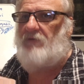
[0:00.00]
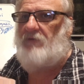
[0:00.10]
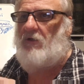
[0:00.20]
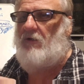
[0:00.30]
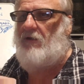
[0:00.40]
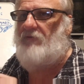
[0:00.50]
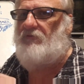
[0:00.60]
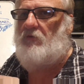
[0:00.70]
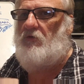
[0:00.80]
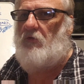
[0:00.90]

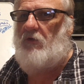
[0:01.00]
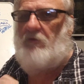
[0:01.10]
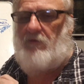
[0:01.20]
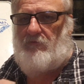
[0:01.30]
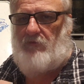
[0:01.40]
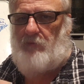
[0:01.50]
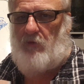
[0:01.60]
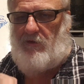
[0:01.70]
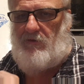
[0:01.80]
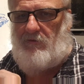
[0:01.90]
agree with
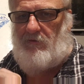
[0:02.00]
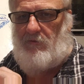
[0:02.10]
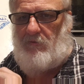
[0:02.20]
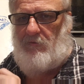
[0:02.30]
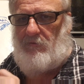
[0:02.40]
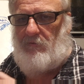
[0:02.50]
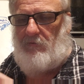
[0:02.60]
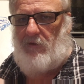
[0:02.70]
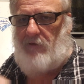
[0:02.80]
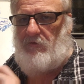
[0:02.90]
everybody,
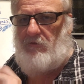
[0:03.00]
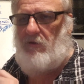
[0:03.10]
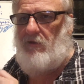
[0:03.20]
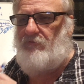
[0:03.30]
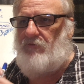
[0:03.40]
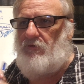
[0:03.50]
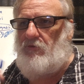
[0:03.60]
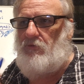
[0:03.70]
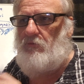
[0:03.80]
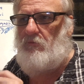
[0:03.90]
and you don't have
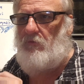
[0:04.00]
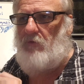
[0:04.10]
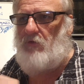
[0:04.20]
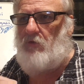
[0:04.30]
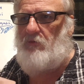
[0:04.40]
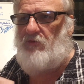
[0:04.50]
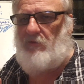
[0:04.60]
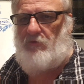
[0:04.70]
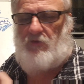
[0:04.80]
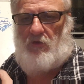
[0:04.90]
to agree with
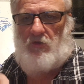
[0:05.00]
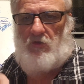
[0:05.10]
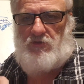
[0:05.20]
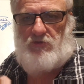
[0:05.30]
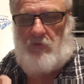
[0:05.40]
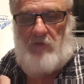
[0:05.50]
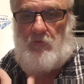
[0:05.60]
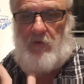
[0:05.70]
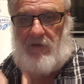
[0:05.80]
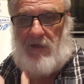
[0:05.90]
someone's conclusions or even
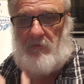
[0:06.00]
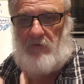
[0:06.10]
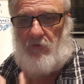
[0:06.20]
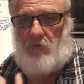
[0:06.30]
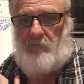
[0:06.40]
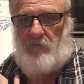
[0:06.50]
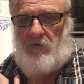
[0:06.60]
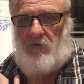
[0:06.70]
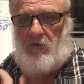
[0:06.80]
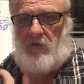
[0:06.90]
where they're coming from
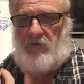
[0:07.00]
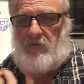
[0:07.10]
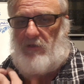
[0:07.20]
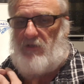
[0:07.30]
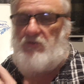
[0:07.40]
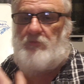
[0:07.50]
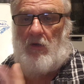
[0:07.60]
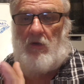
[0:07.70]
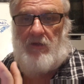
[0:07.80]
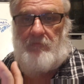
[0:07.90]
to be
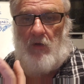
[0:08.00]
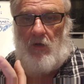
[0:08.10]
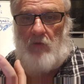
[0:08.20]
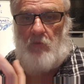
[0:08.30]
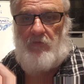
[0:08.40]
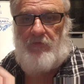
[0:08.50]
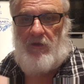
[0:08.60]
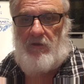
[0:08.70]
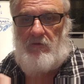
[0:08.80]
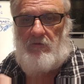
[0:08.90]
inspired by what
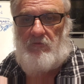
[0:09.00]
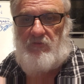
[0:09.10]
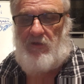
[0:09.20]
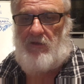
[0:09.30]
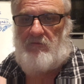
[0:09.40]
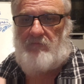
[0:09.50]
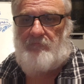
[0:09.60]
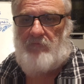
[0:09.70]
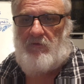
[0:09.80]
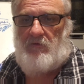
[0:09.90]
they said.
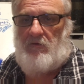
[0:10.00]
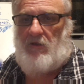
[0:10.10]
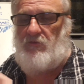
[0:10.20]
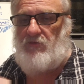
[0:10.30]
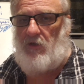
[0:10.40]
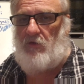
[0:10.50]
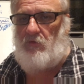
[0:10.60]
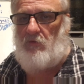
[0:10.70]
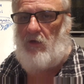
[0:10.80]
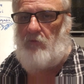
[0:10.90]
And
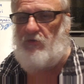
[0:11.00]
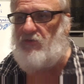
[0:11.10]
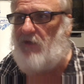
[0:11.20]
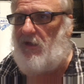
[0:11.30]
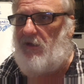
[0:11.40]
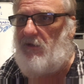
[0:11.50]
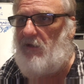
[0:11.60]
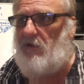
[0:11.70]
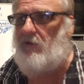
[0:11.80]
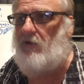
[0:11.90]
so I would
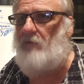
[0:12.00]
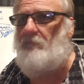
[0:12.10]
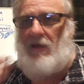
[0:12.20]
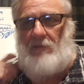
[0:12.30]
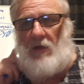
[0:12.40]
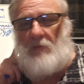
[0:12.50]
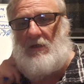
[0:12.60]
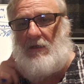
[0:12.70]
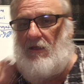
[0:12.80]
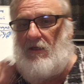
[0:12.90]
say maybe I'm
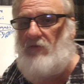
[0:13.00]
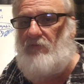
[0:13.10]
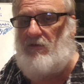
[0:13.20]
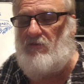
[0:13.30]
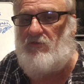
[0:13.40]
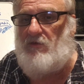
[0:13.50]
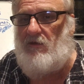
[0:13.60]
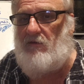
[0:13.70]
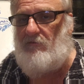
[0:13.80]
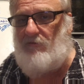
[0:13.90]
a
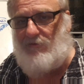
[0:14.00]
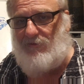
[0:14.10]
neo-Wittgensteinian